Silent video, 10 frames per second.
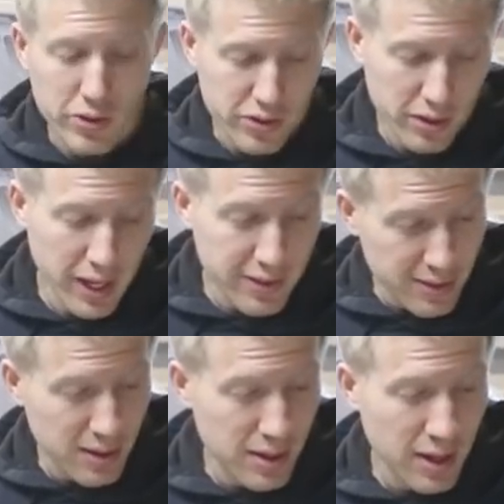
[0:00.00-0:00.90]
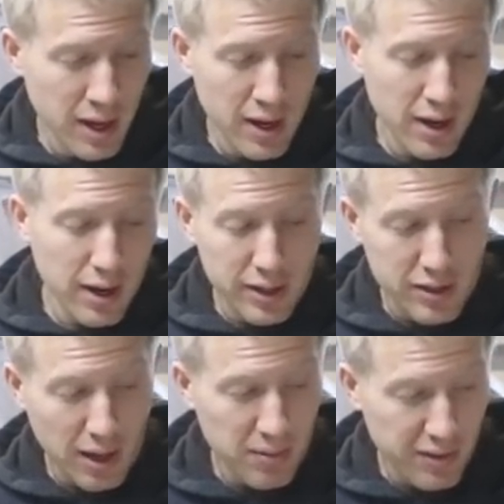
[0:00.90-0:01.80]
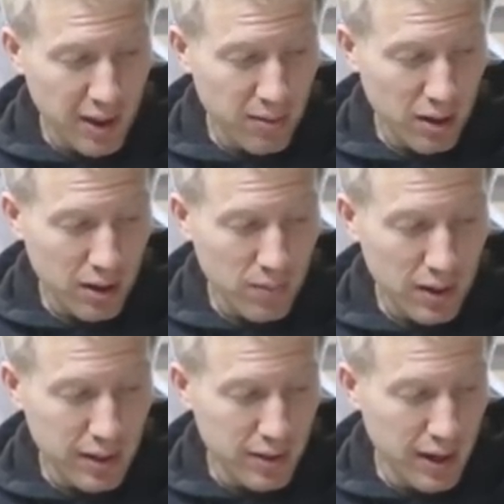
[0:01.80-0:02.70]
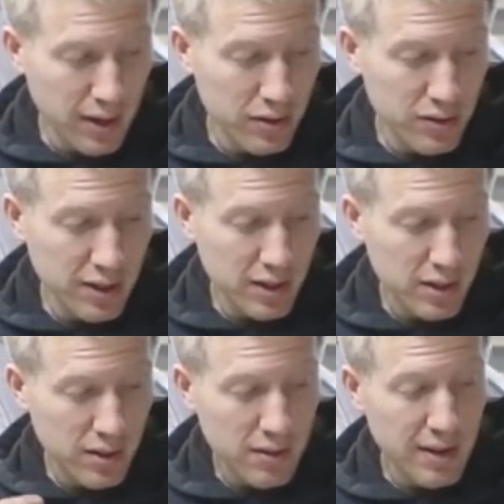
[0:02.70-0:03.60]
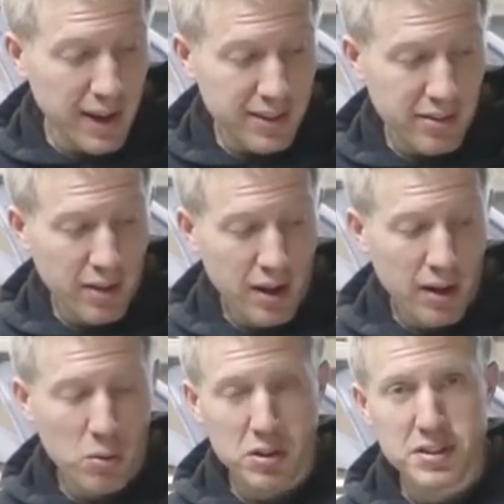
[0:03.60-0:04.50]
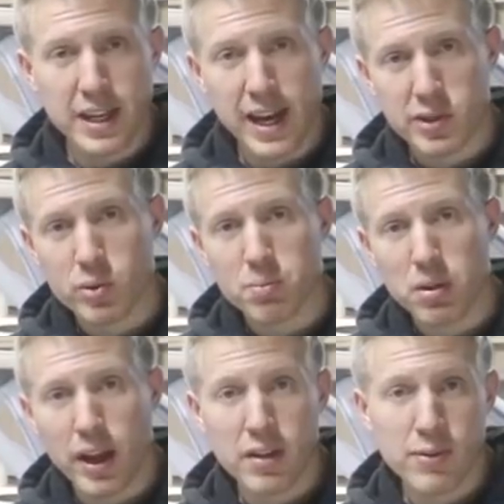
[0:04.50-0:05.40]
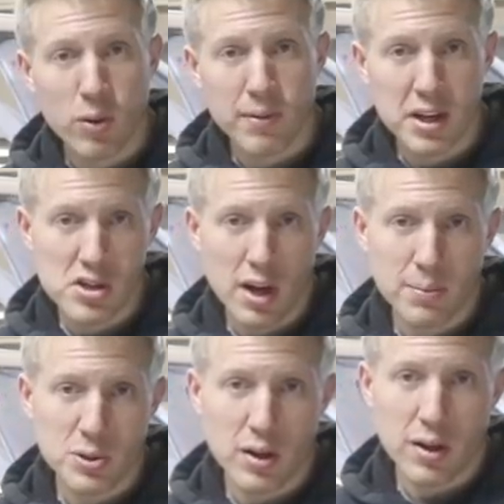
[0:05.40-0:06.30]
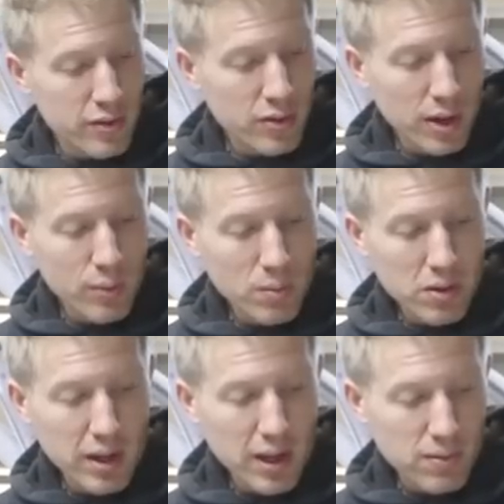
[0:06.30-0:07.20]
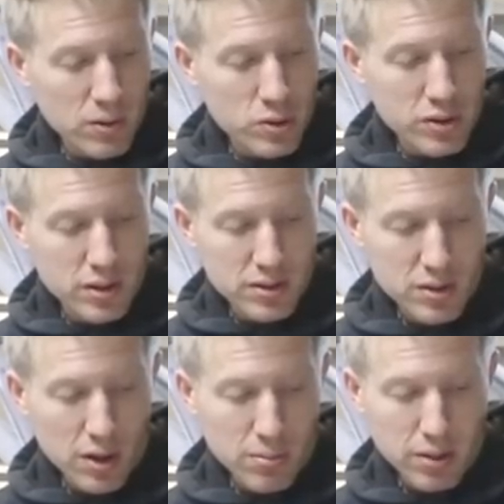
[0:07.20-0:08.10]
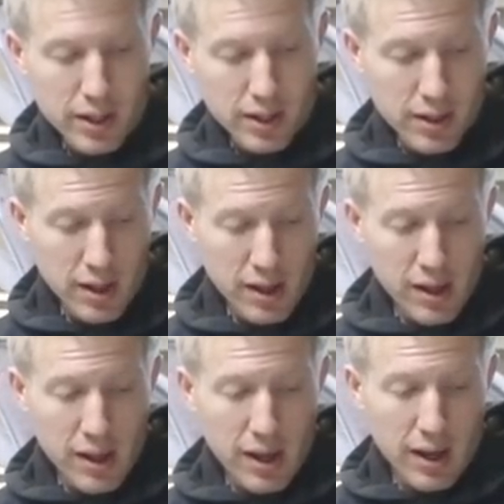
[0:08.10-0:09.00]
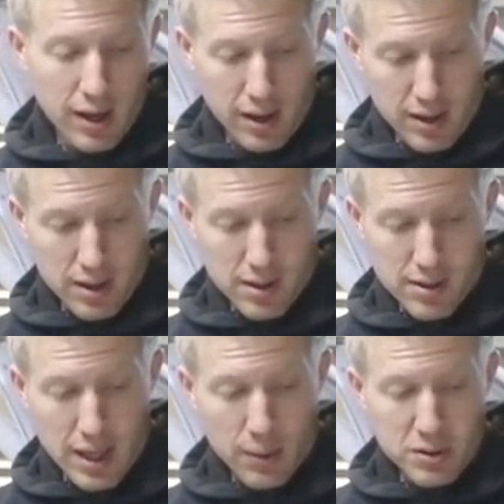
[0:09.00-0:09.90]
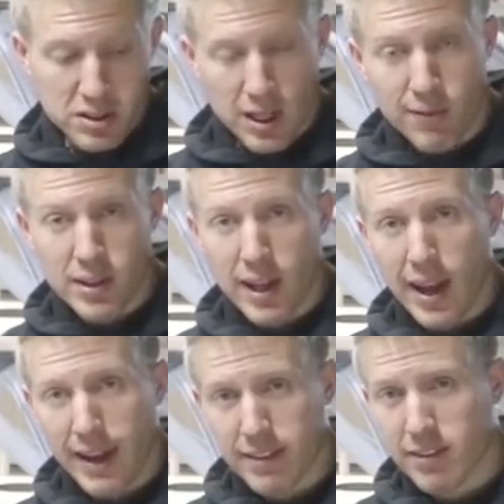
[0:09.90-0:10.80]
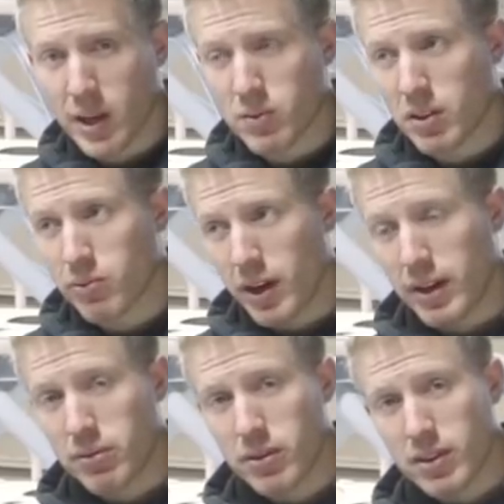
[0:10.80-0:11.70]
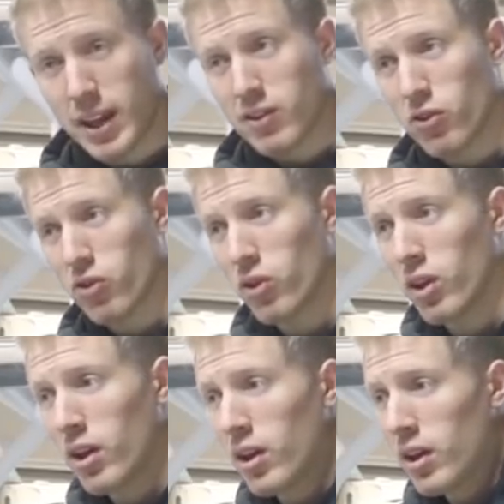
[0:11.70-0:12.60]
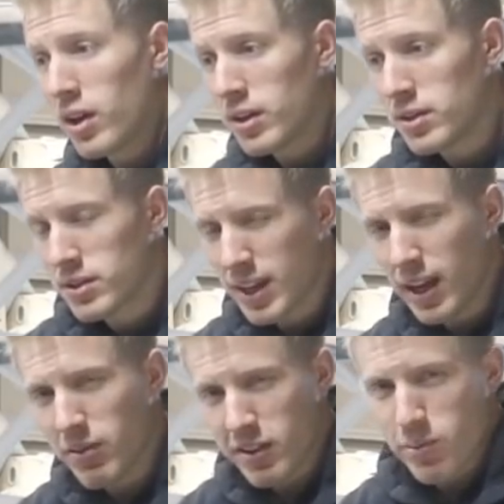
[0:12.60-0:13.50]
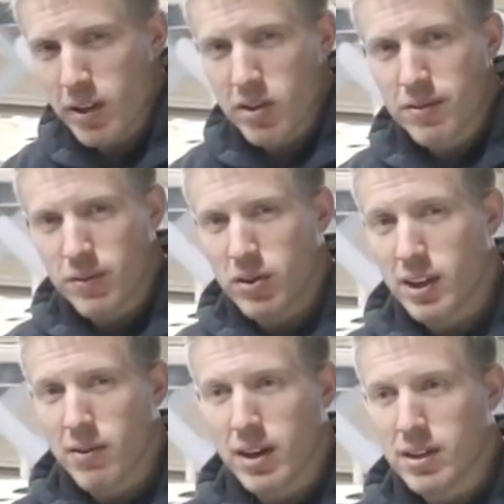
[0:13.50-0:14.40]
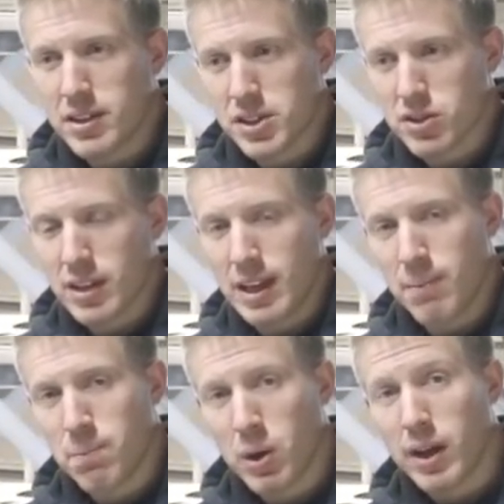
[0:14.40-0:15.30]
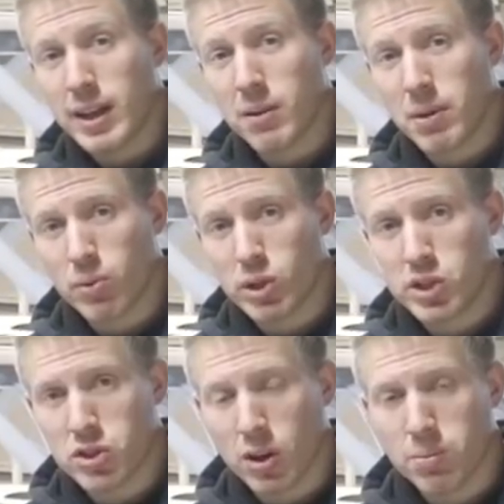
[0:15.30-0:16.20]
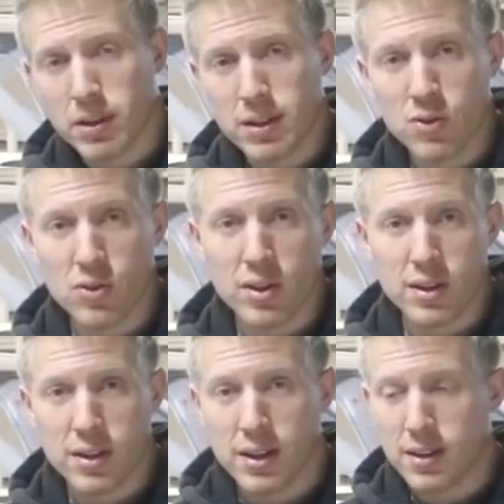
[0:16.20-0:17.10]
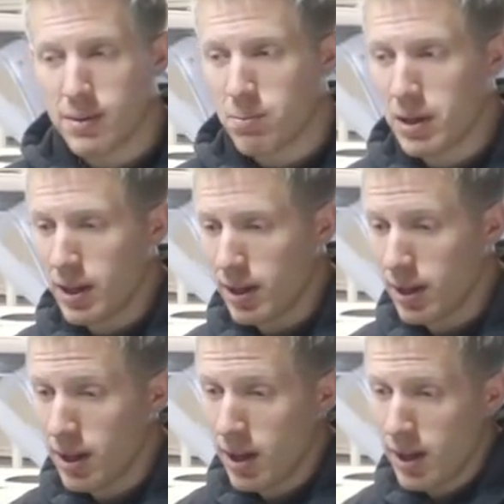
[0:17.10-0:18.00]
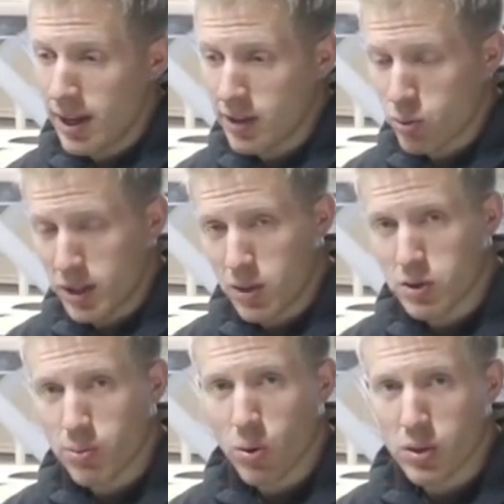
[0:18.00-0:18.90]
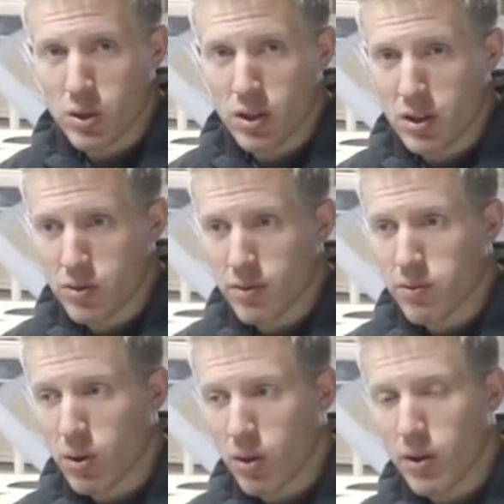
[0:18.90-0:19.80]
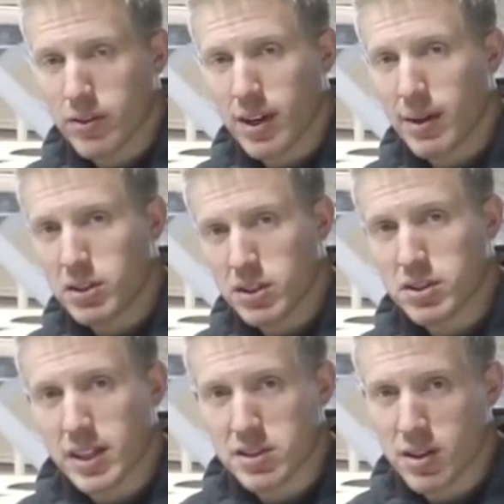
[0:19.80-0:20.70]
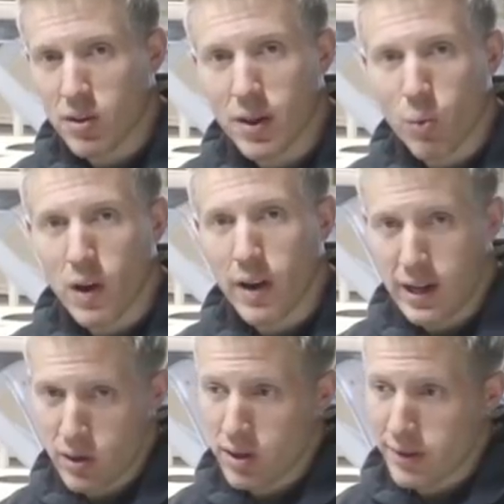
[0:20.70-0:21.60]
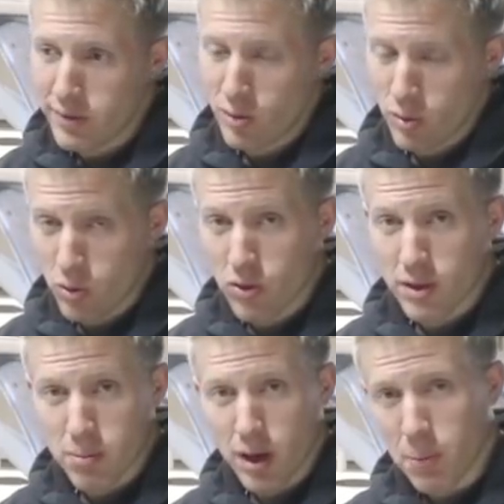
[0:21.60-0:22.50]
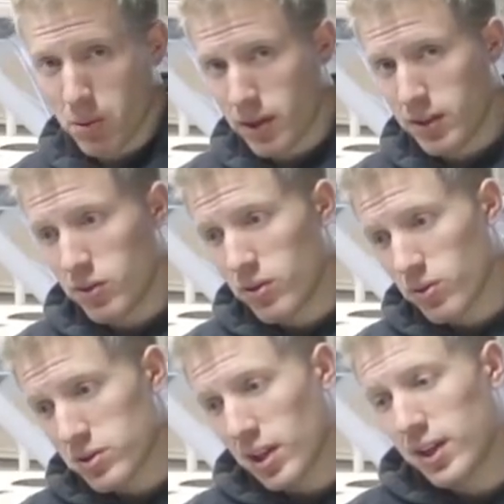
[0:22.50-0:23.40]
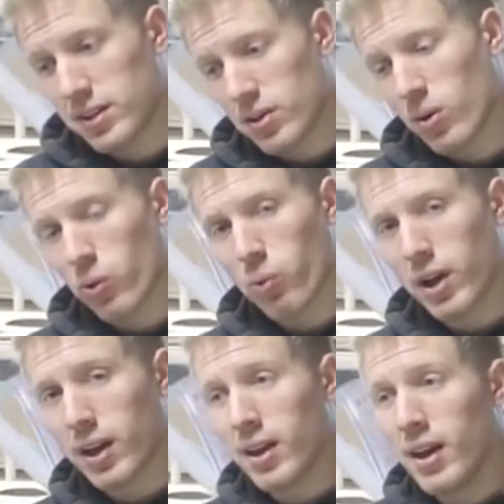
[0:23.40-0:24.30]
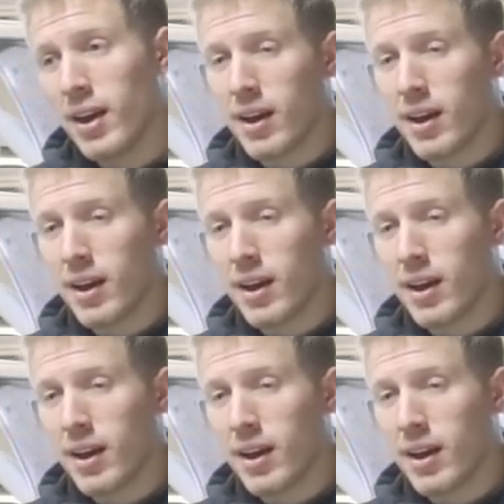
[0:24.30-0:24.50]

So that's good. You can definitely save a lot of money there. Next was the actual blade for my chop saw. So I went with an Evolution saw blade and that was $78.75. That's kind of expensive if you think about it initially, but it can be resharpened. It can be, it's reusable. You can use it for a long time. It doesn't necessarily wear out unless you use it improperly and you don't tighten it all the way.